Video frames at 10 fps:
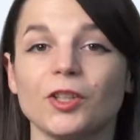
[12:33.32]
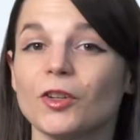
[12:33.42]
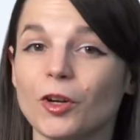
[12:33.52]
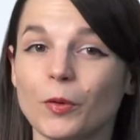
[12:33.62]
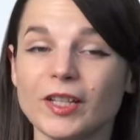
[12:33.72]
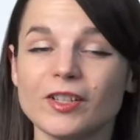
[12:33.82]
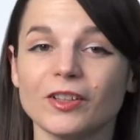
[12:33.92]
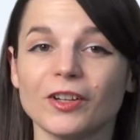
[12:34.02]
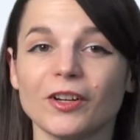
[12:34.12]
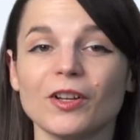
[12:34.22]
You're going to
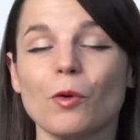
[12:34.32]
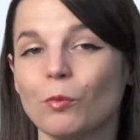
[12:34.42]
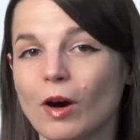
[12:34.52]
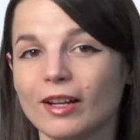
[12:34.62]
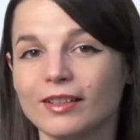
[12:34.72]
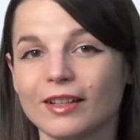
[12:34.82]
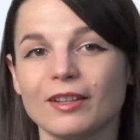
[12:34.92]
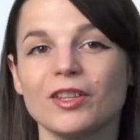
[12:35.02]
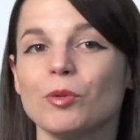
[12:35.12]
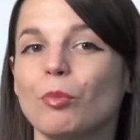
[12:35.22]
learn 1,
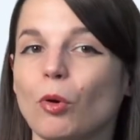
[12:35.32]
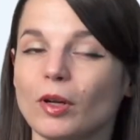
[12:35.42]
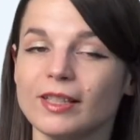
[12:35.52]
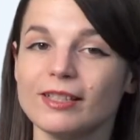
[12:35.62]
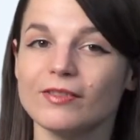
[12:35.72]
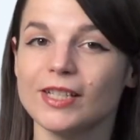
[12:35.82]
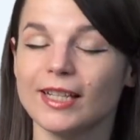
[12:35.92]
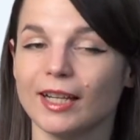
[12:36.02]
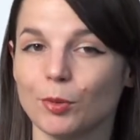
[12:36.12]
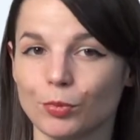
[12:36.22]
the importance of
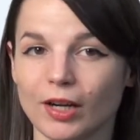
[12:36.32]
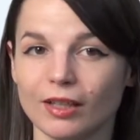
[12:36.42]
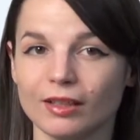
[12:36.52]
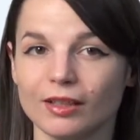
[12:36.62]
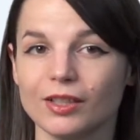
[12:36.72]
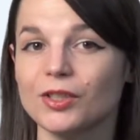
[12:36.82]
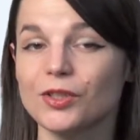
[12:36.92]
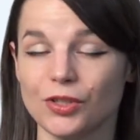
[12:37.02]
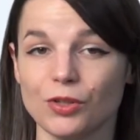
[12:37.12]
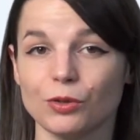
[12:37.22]
taking a break,
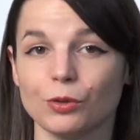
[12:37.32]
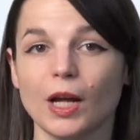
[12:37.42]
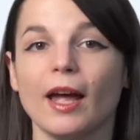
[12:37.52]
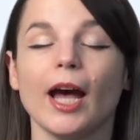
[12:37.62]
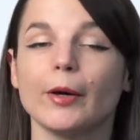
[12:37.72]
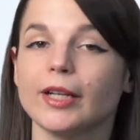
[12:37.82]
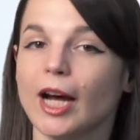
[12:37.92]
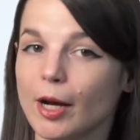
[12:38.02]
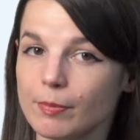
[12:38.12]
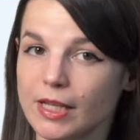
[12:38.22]
2, how to
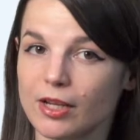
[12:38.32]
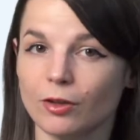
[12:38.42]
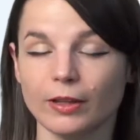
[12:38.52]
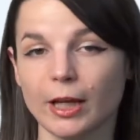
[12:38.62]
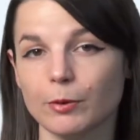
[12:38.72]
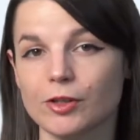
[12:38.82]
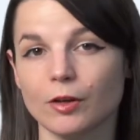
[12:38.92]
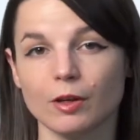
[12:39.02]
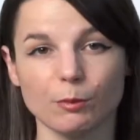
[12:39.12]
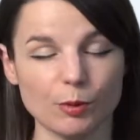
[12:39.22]
update your language
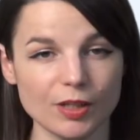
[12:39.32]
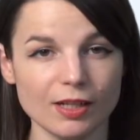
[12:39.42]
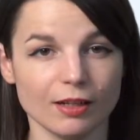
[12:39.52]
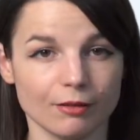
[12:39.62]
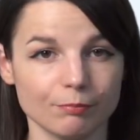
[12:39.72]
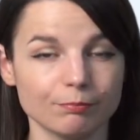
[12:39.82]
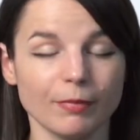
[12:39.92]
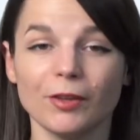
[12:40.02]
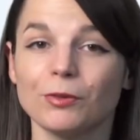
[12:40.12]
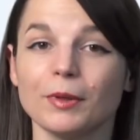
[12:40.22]
learning routine,
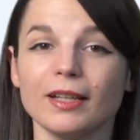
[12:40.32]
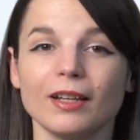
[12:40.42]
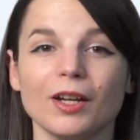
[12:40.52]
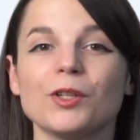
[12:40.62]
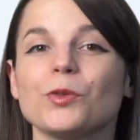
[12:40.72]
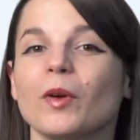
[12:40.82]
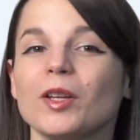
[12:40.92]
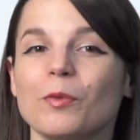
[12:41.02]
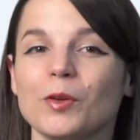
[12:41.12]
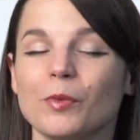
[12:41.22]
and 3,
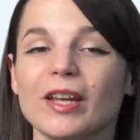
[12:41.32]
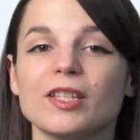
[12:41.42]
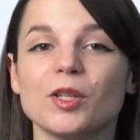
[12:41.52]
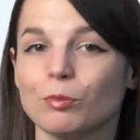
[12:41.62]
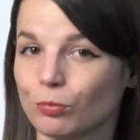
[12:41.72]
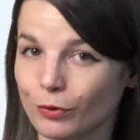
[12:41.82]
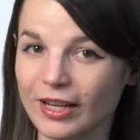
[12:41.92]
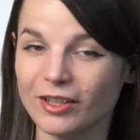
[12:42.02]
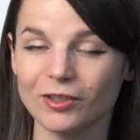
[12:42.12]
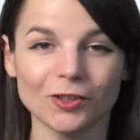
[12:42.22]
21 ways to
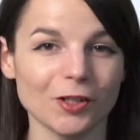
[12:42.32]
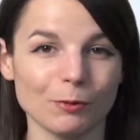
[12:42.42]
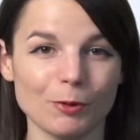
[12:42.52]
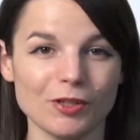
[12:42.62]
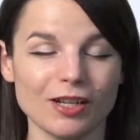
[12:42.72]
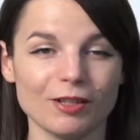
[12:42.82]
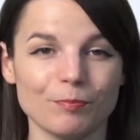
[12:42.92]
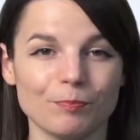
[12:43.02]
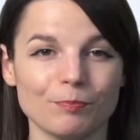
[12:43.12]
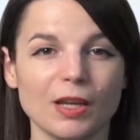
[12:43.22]
break your learning routine.
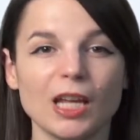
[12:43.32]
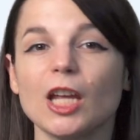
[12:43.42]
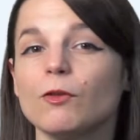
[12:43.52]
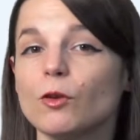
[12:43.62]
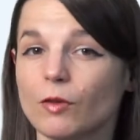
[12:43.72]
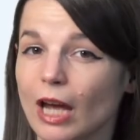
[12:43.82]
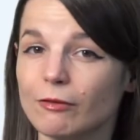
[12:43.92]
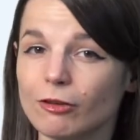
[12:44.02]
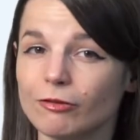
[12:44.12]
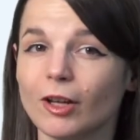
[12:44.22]
If you've
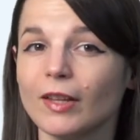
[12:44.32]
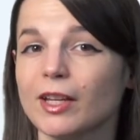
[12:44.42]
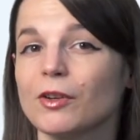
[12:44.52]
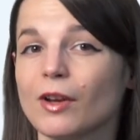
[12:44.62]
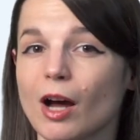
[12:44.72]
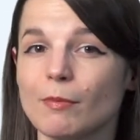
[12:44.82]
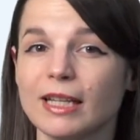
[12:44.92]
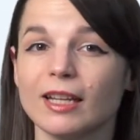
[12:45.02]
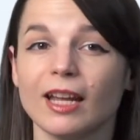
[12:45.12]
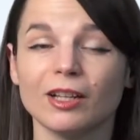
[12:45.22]
ever felt like you're not
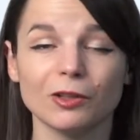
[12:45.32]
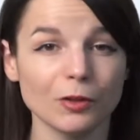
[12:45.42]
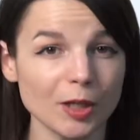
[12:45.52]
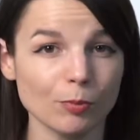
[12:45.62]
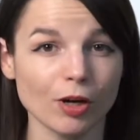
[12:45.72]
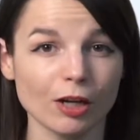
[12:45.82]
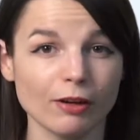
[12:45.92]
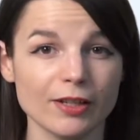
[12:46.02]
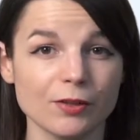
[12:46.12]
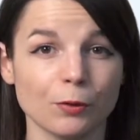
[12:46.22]
making any learning
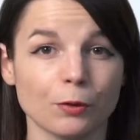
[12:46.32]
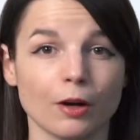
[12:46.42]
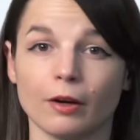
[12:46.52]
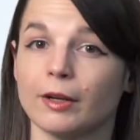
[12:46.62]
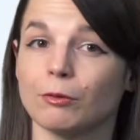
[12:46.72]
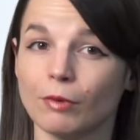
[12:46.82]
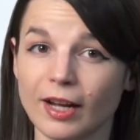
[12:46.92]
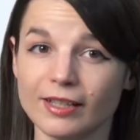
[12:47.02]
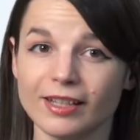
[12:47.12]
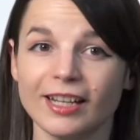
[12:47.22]
progress or are in a
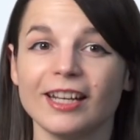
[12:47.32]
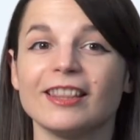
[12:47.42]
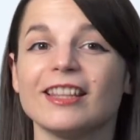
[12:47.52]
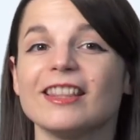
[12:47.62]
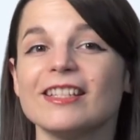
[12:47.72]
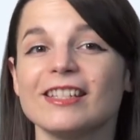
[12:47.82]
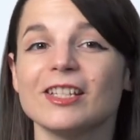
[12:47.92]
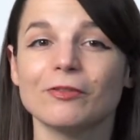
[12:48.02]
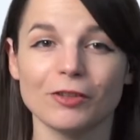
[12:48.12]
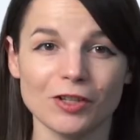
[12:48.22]
rut, then this
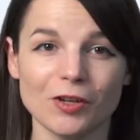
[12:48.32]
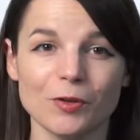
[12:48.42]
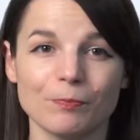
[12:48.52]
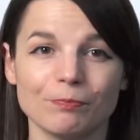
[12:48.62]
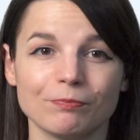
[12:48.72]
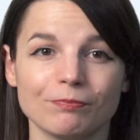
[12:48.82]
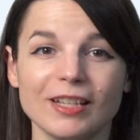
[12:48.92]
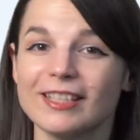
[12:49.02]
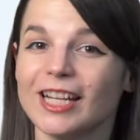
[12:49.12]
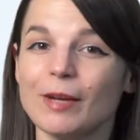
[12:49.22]
is for you.
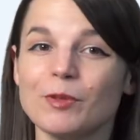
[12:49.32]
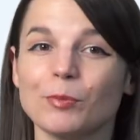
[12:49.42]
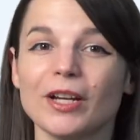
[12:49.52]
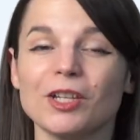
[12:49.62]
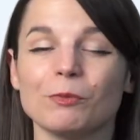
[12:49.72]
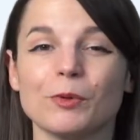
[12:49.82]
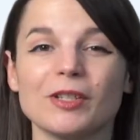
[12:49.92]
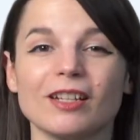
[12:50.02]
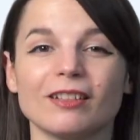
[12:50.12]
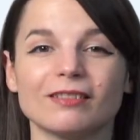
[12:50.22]
It's time to break your
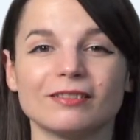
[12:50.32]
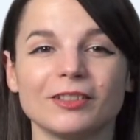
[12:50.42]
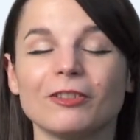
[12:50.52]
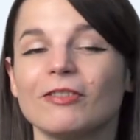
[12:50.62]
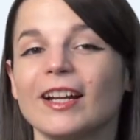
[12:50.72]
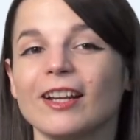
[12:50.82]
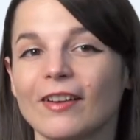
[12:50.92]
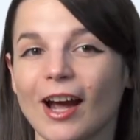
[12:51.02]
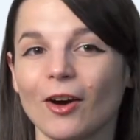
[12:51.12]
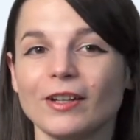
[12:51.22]
routine. You'll find out
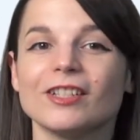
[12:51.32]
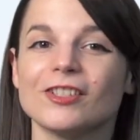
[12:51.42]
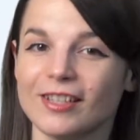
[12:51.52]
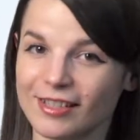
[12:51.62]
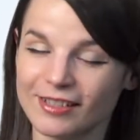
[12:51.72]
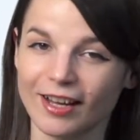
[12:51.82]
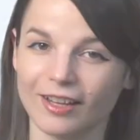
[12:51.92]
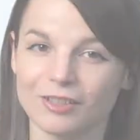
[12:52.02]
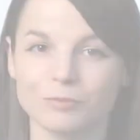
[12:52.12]
how in just a second.